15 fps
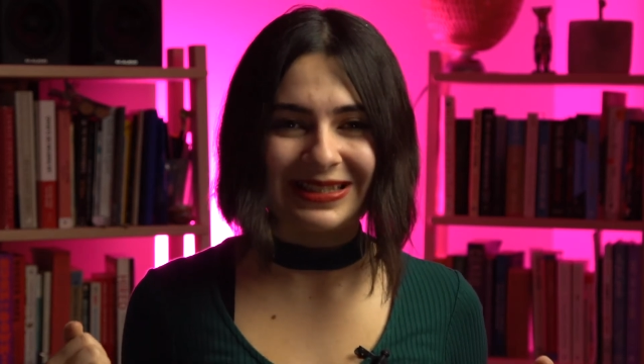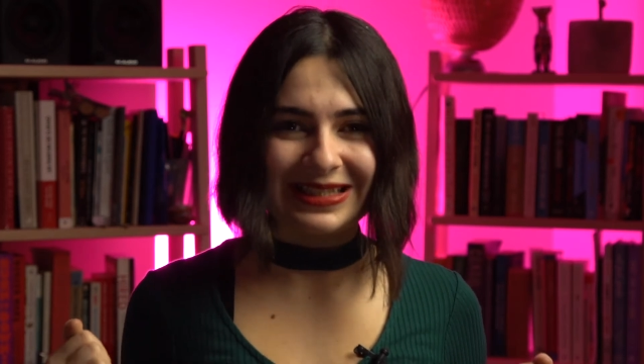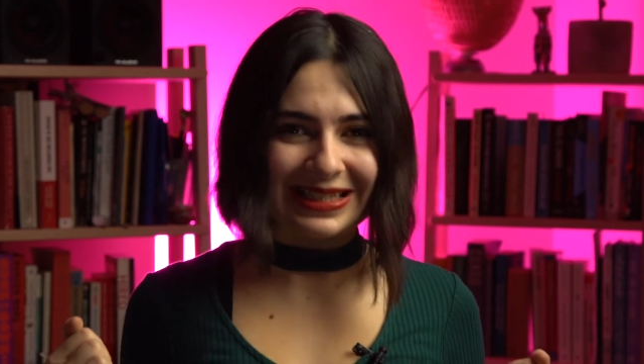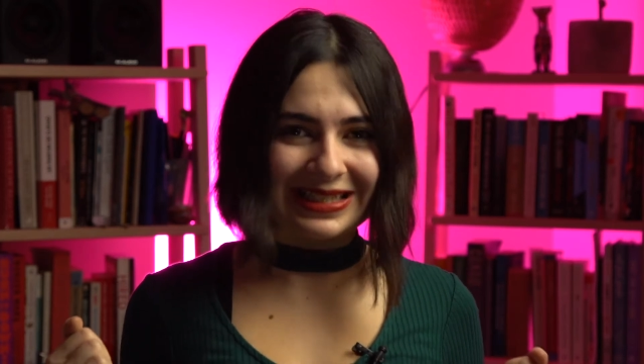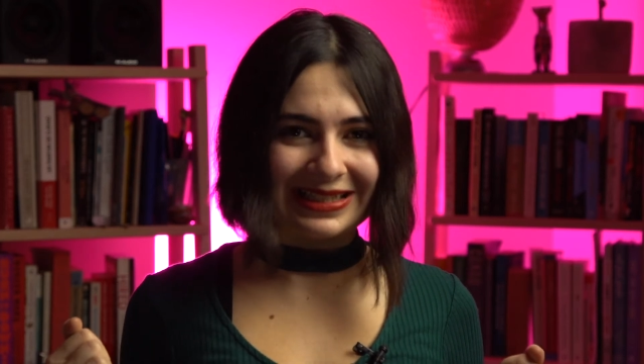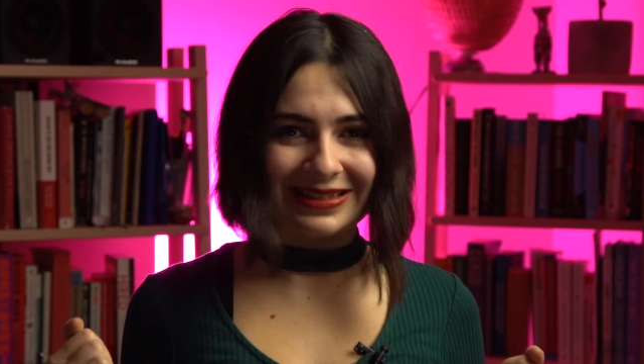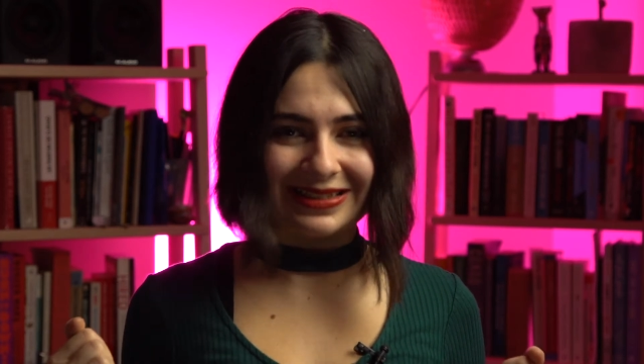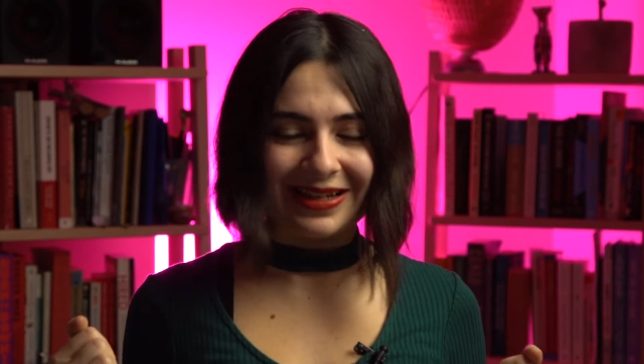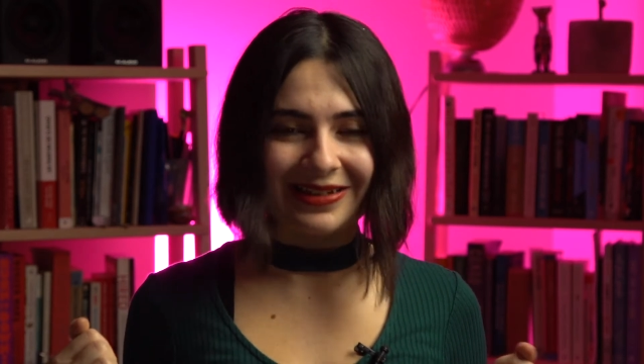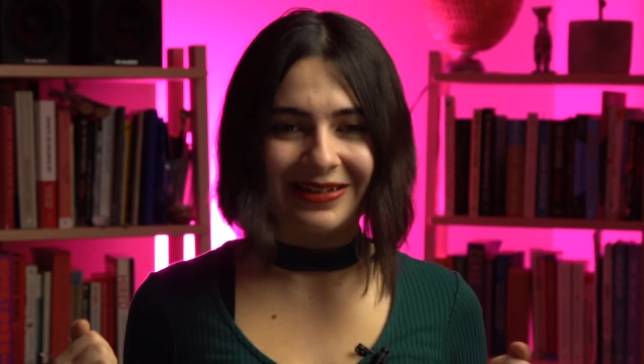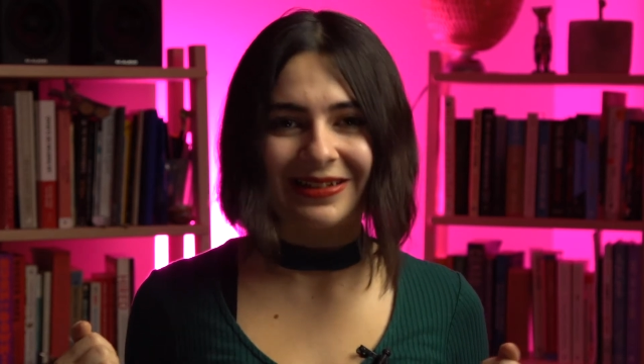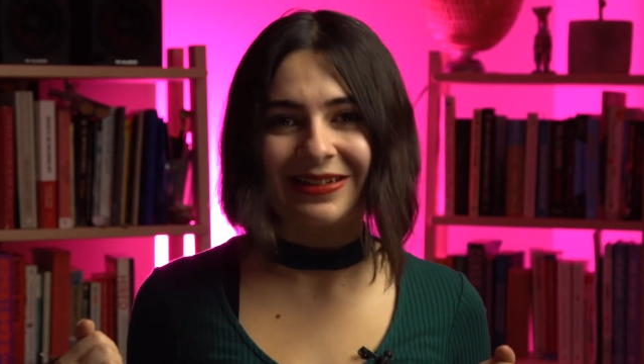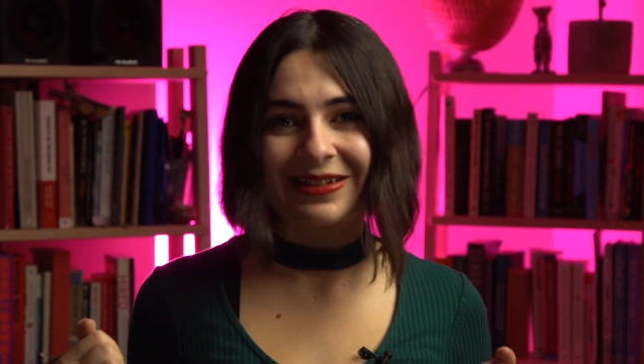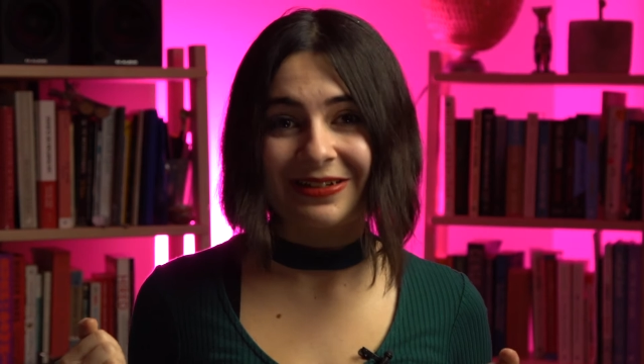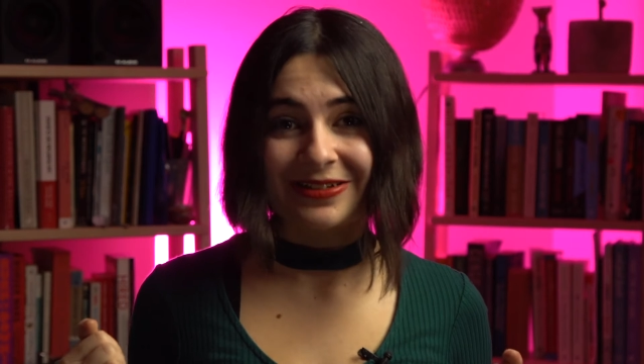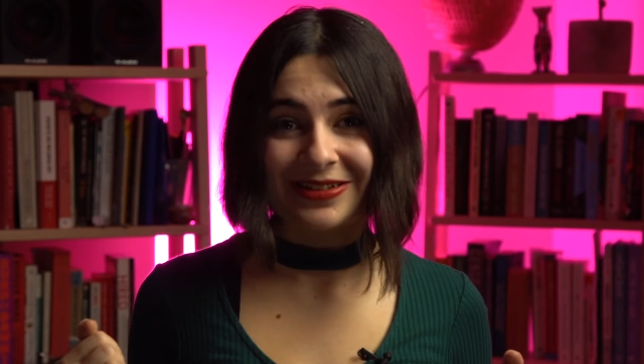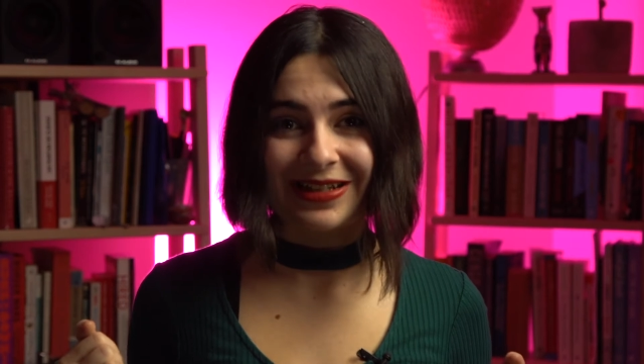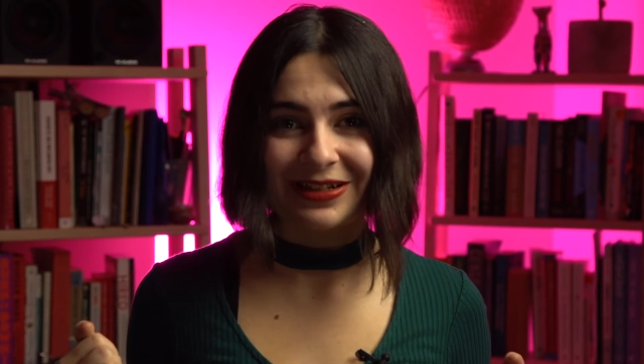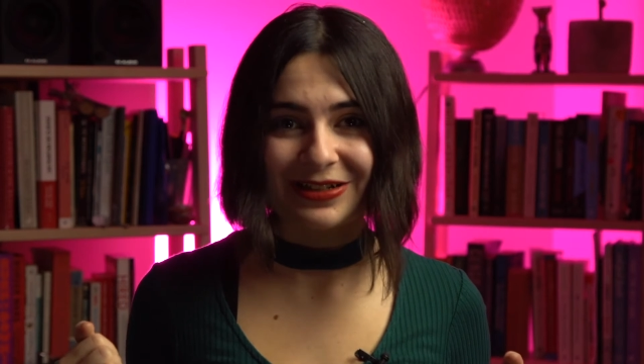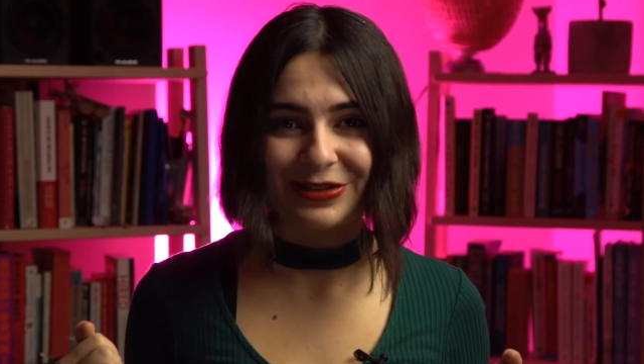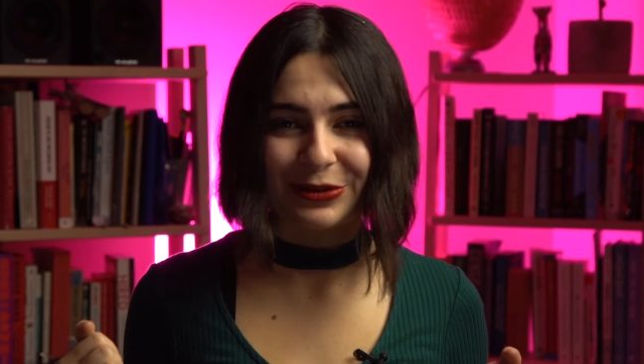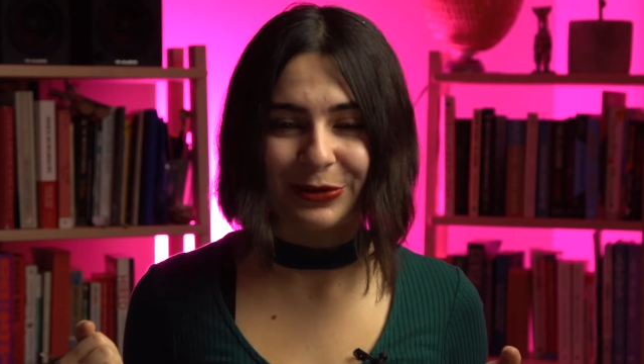seeing it done in an
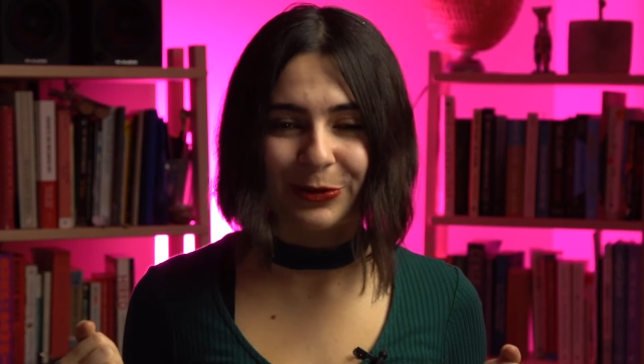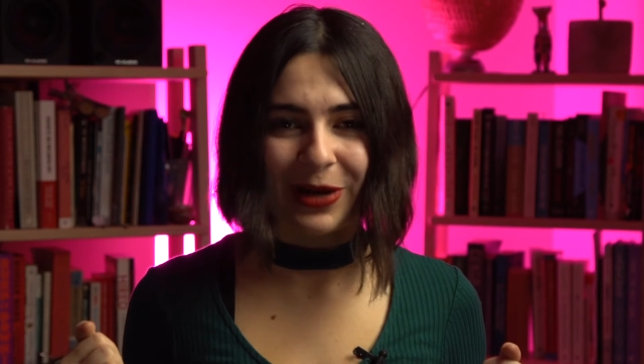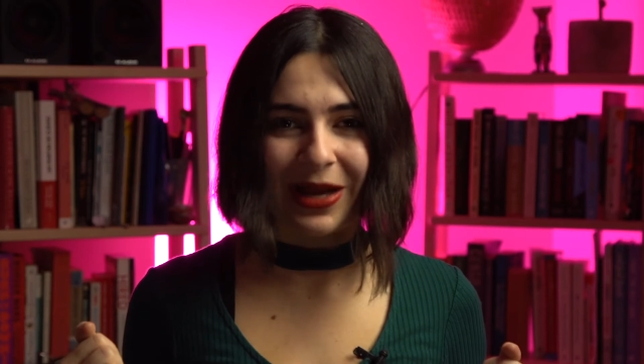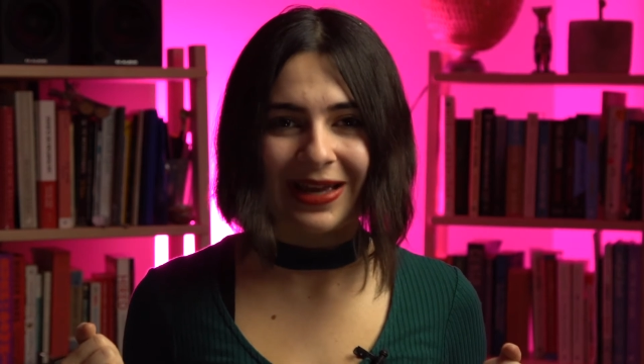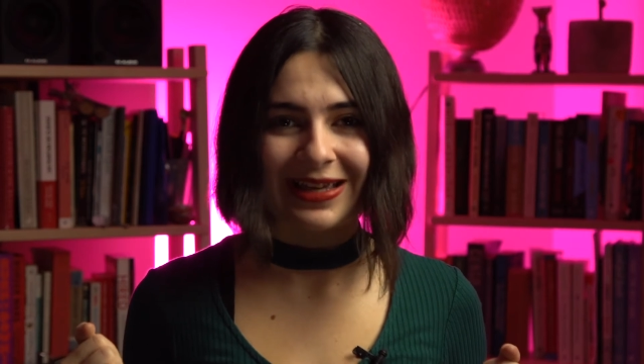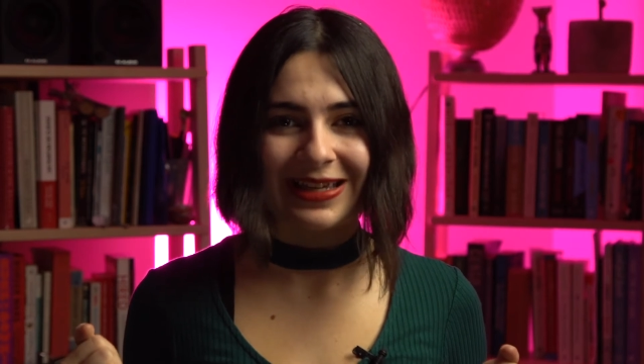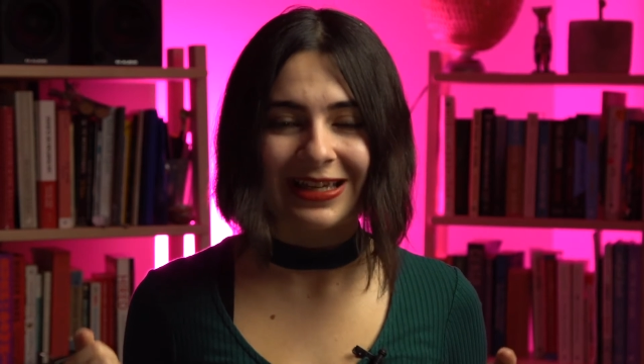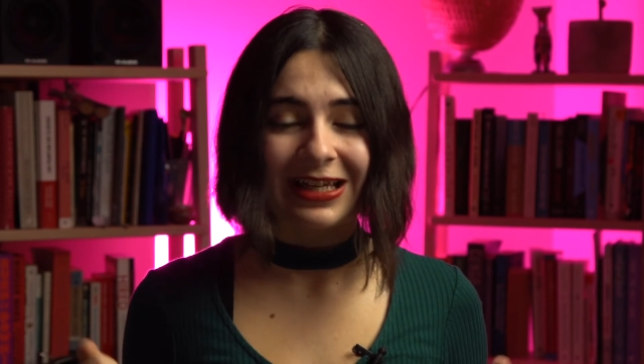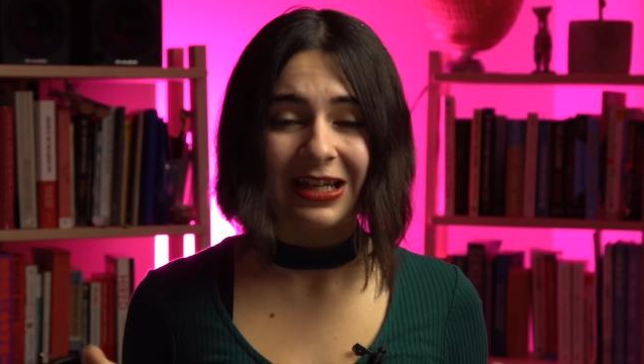intersectional way.